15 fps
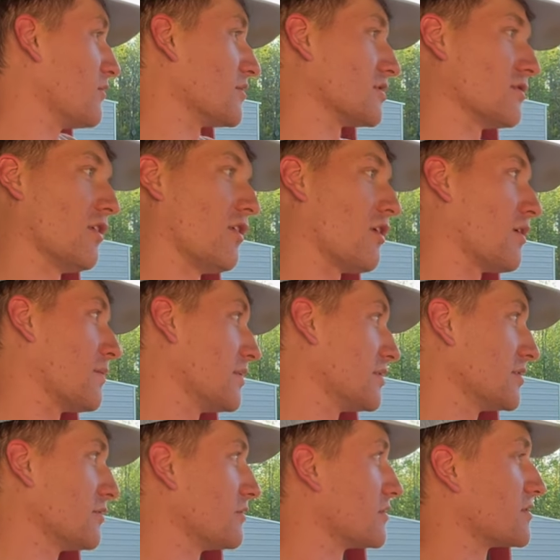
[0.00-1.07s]
was garbage.
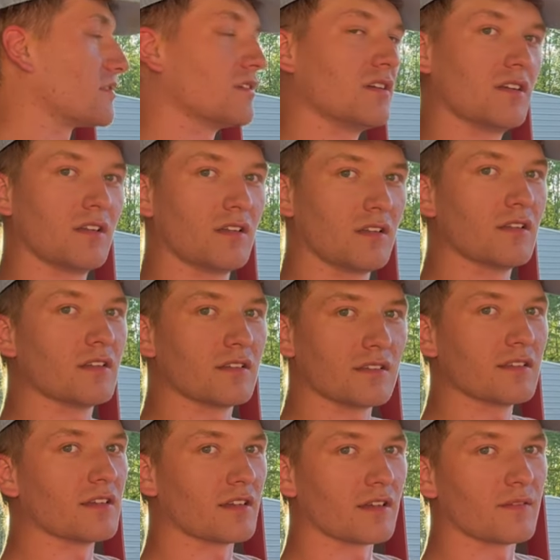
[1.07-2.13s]
It I'm gonna put a picture here. You send me
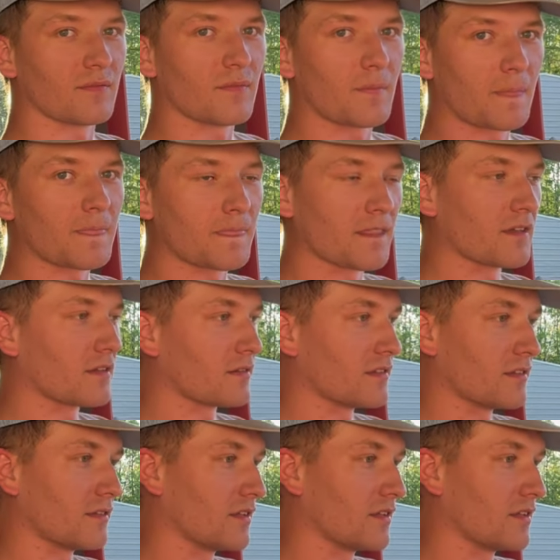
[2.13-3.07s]
yeah, a picture. Yeah. I'll put